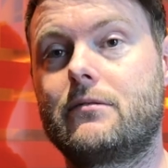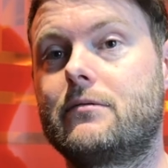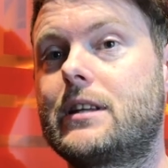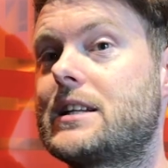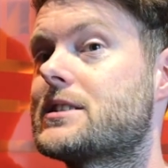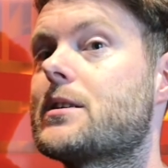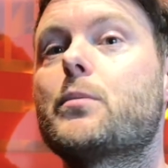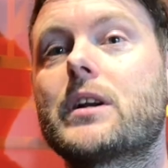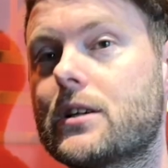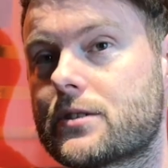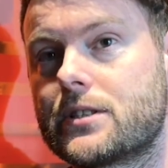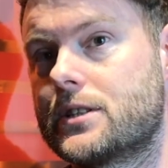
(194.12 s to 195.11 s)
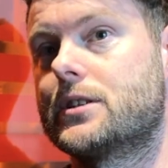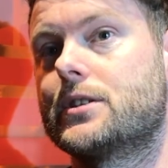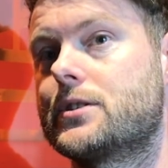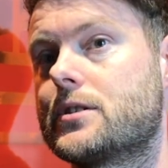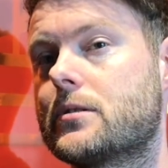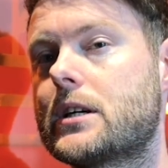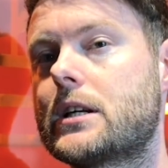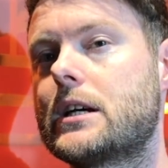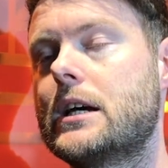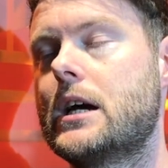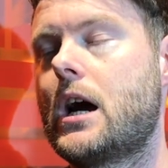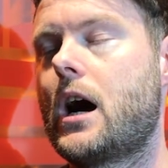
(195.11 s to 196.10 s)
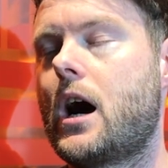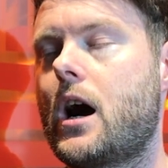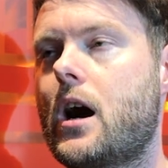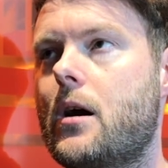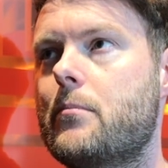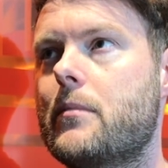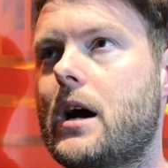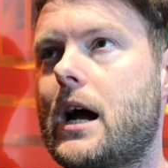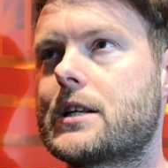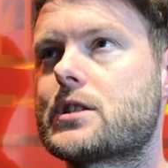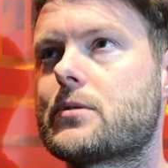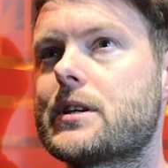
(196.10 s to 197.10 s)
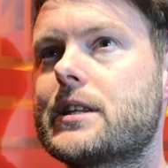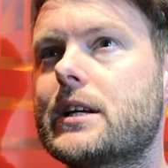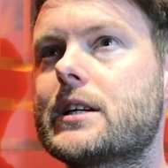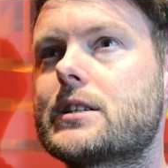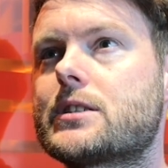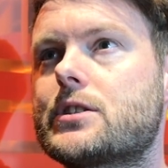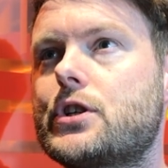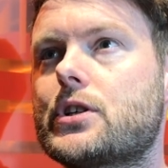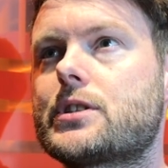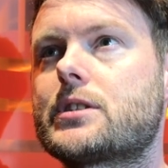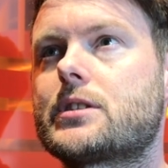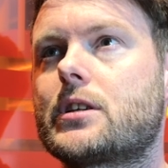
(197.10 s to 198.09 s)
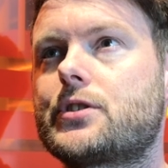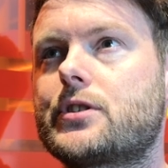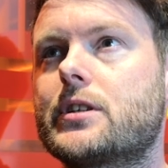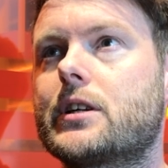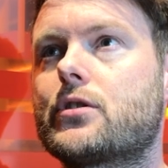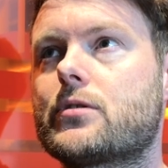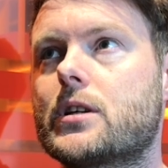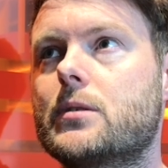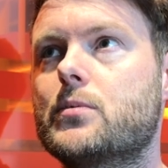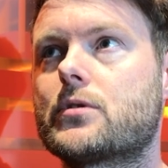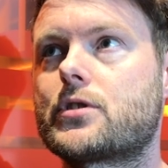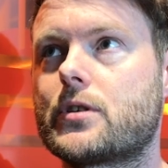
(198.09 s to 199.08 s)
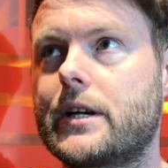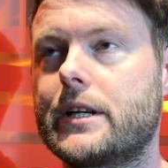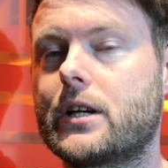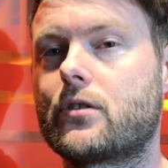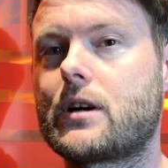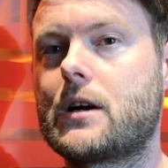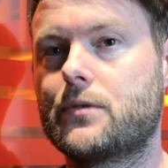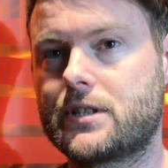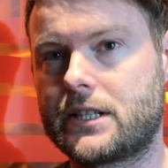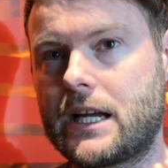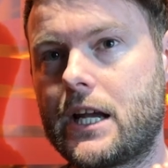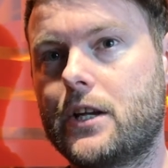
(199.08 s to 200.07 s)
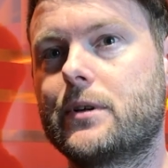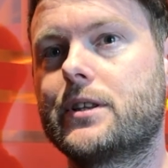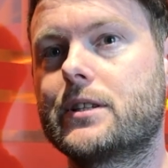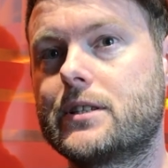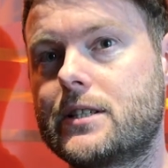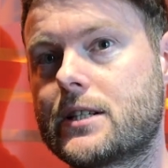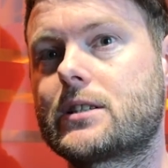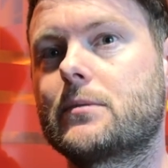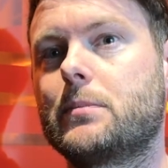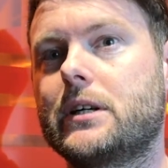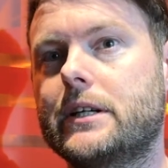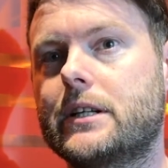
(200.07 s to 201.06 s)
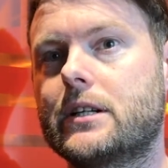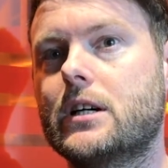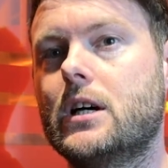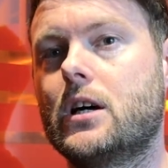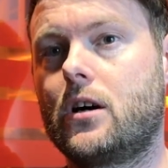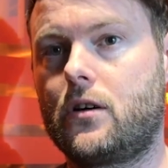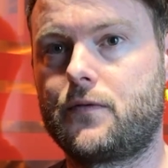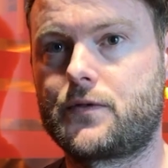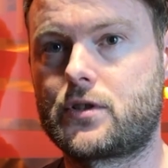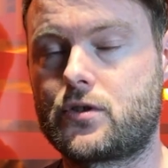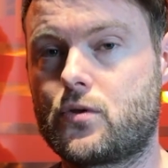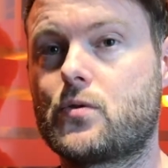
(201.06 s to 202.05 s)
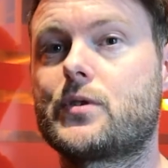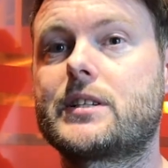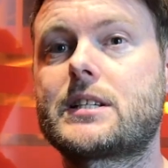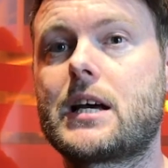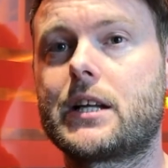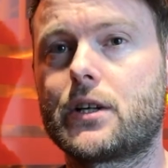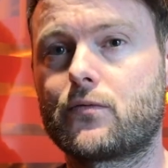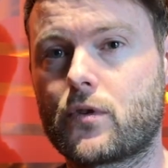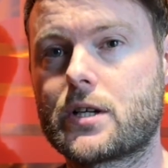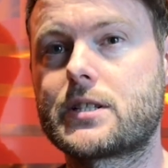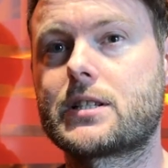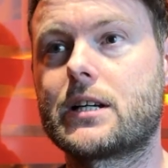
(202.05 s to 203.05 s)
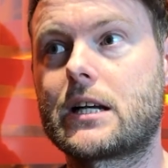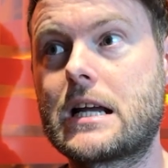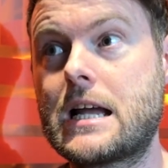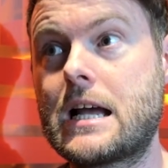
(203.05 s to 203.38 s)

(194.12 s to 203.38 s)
then someone else is going to do it. And so I think it's just such an incredible training ground to get you in the discipline of storytelling and writing.